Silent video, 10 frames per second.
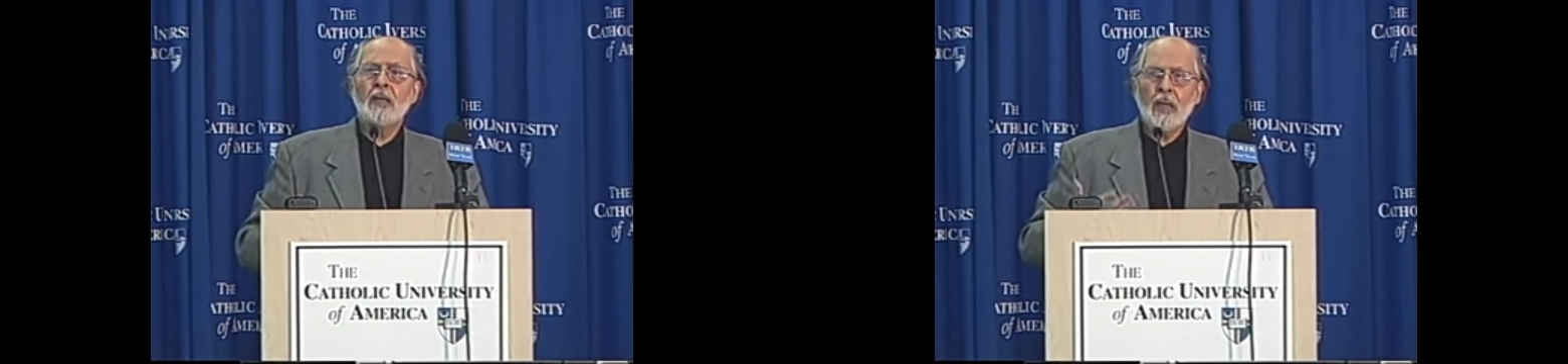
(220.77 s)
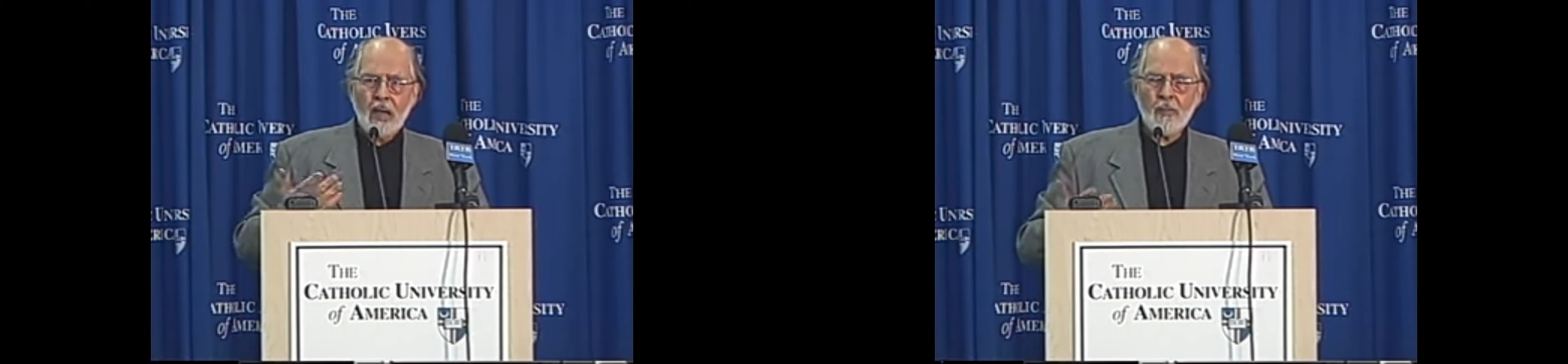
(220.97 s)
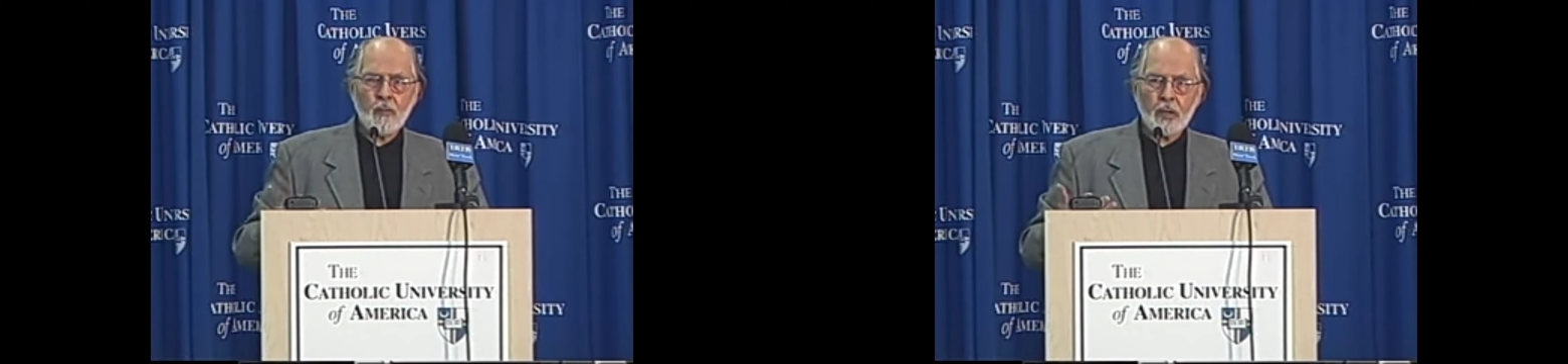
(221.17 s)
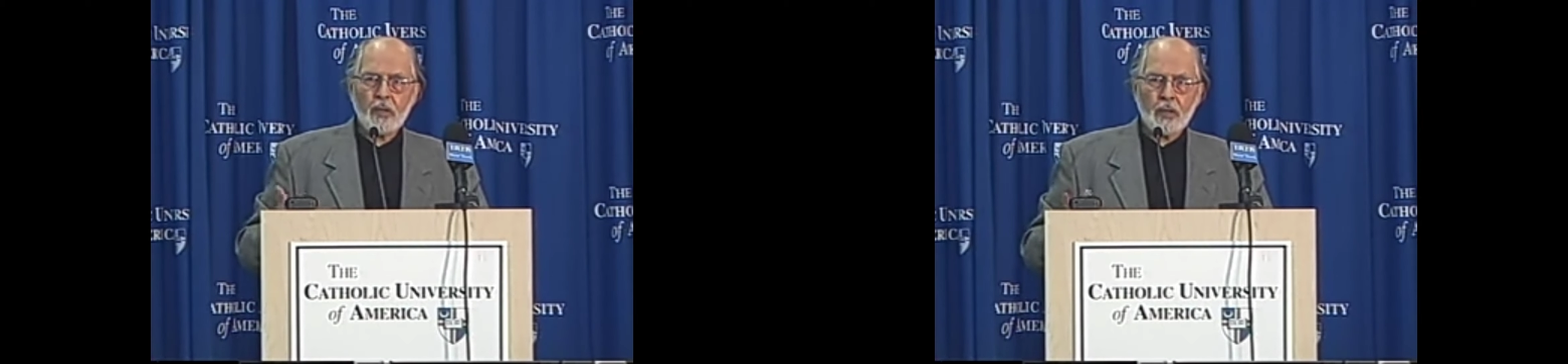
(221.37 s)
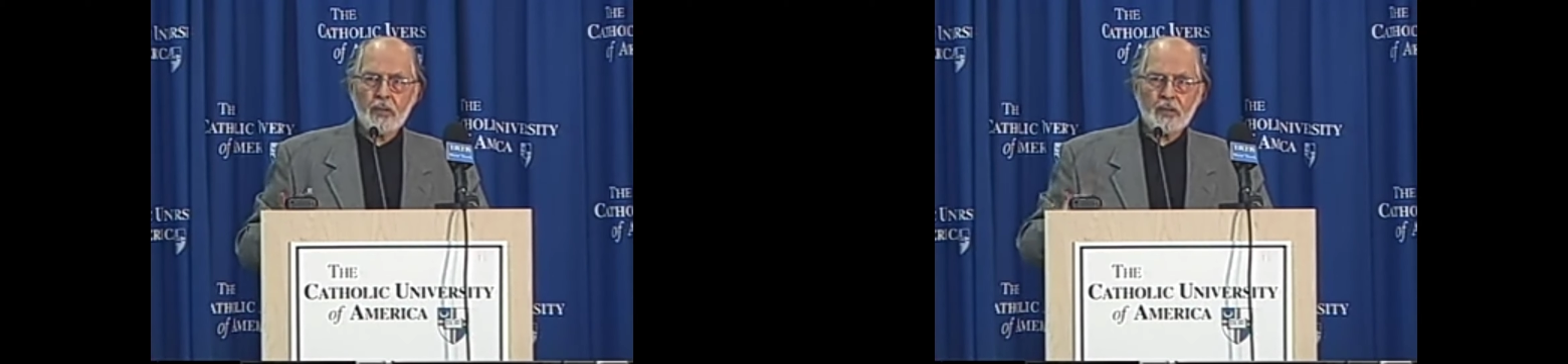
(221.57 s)
have worked on
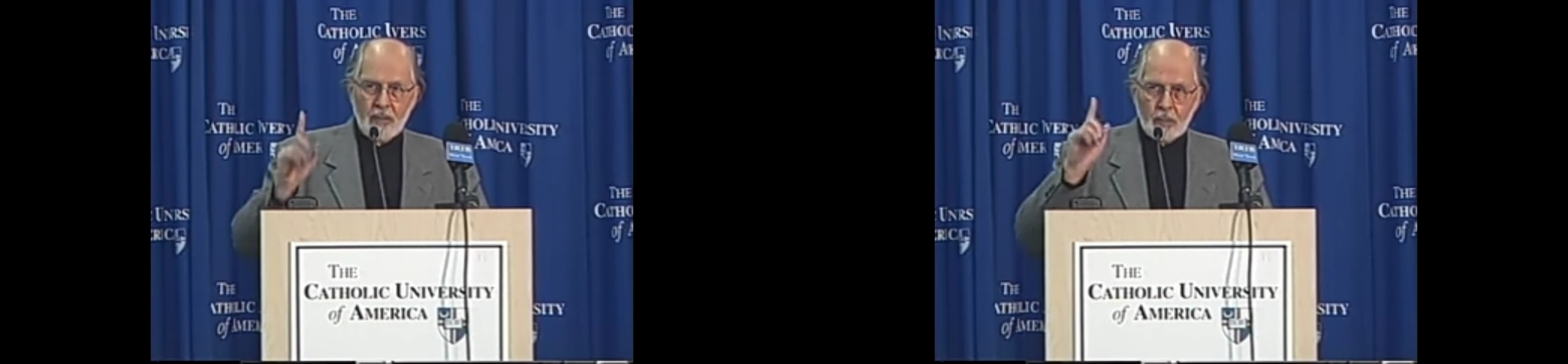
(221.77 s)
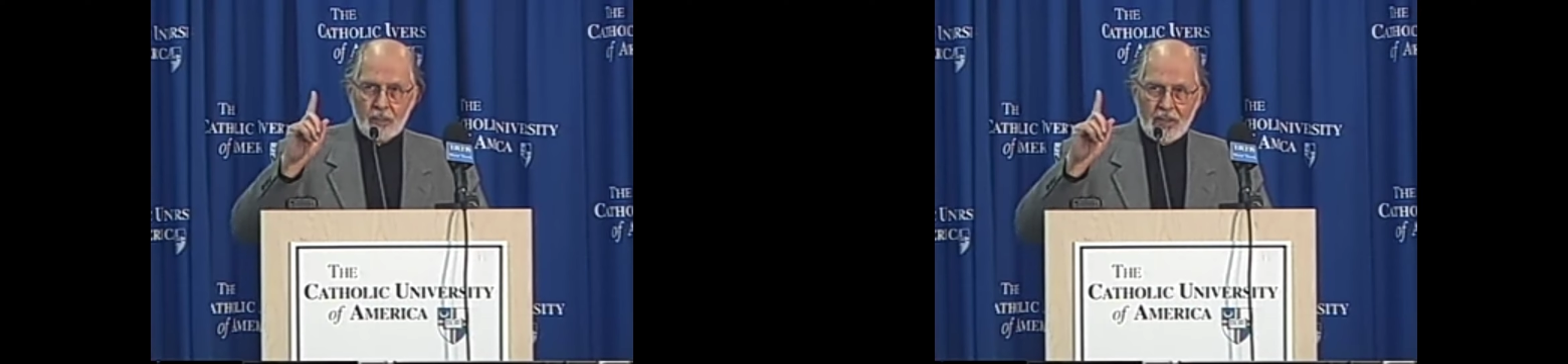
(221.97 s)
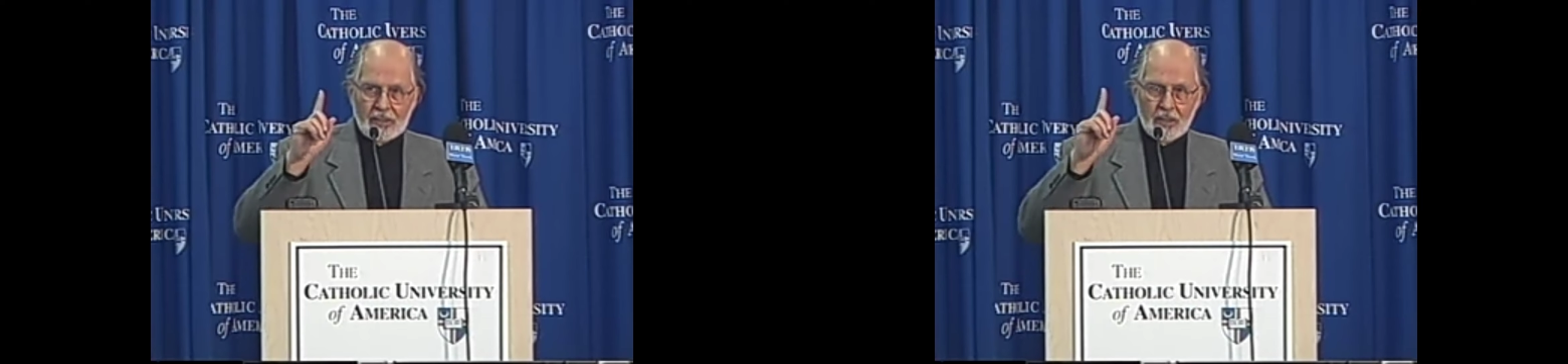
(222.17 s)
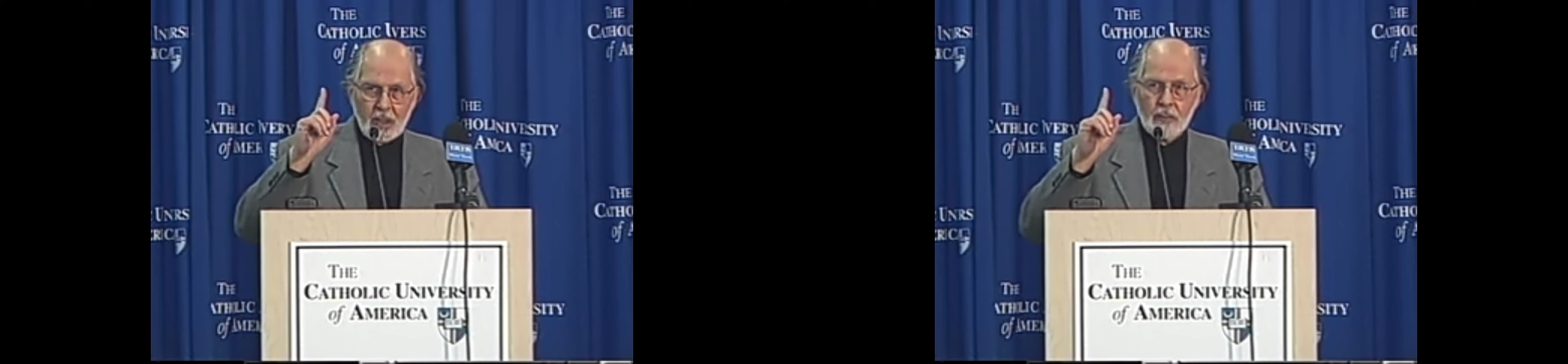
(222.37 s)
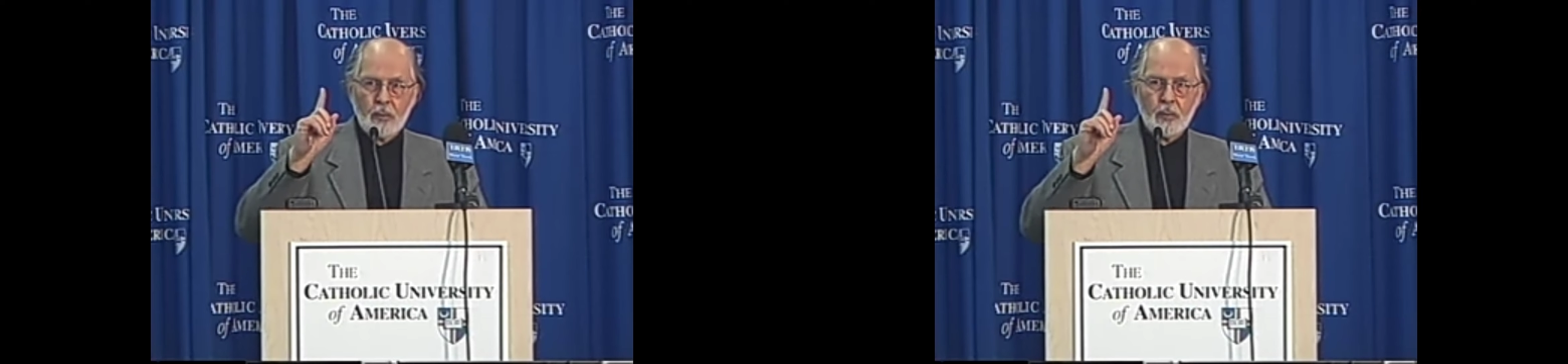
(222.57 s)
this. But what has not
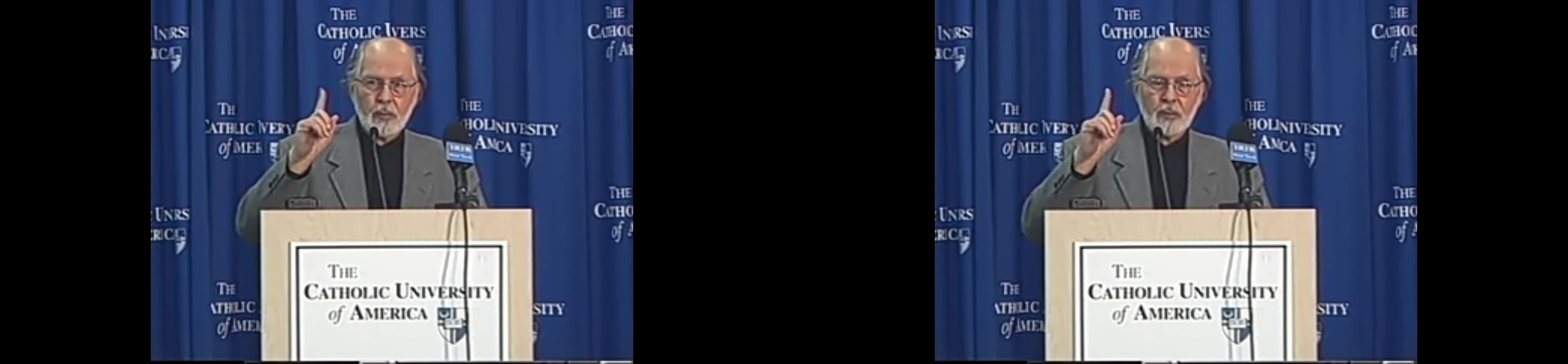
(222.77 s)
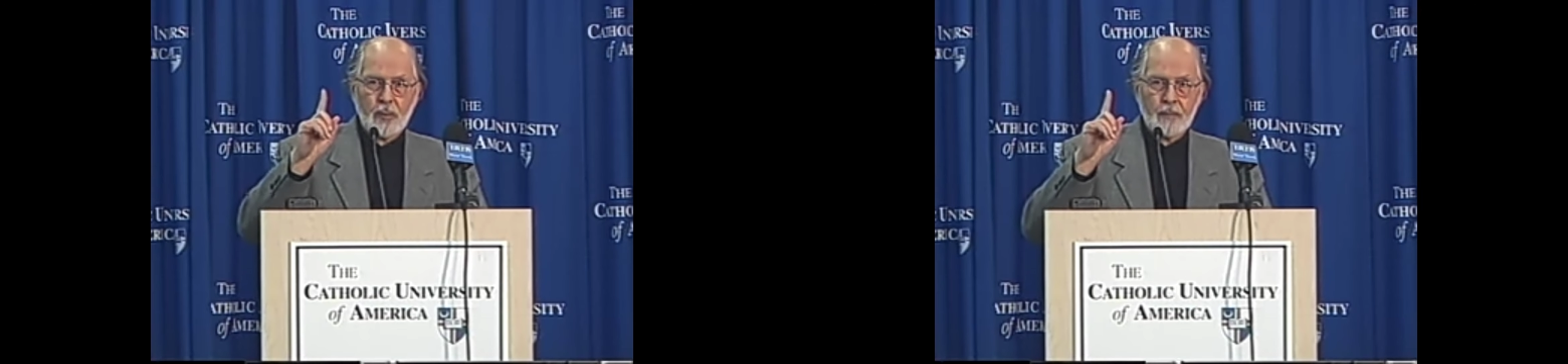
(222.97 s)
been worked on,